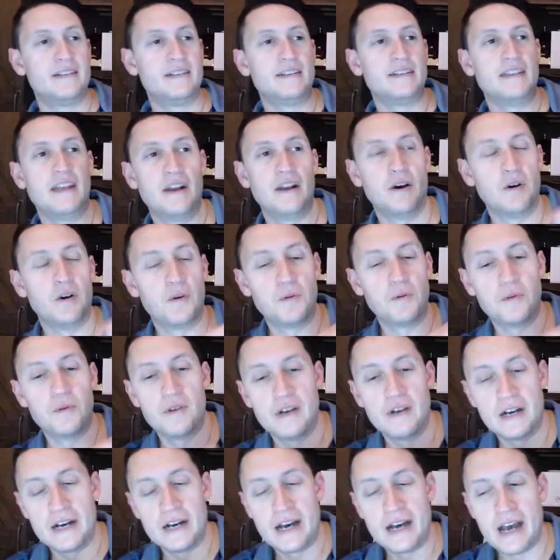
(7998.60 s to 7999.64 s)
you know,
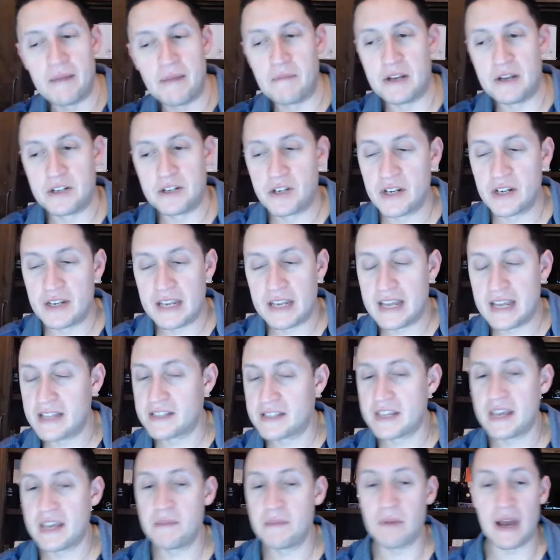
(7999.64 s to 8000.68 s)
uh, I mentioned
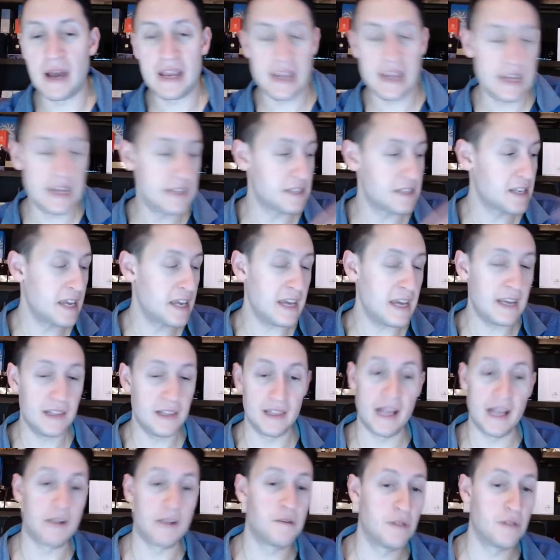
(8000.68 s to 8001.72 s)
Kinsky by Kinsky,
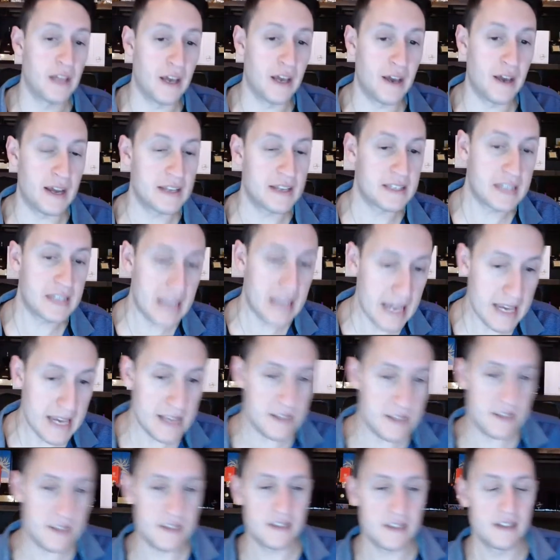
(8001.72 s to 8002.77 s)
Ladulaic
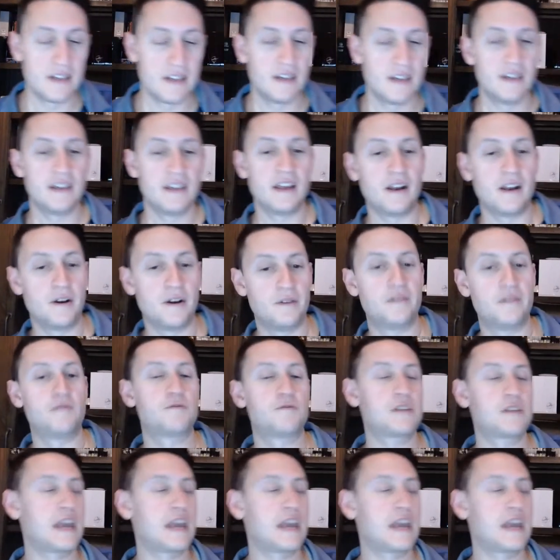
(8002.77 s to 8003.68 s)
skis. You know, there's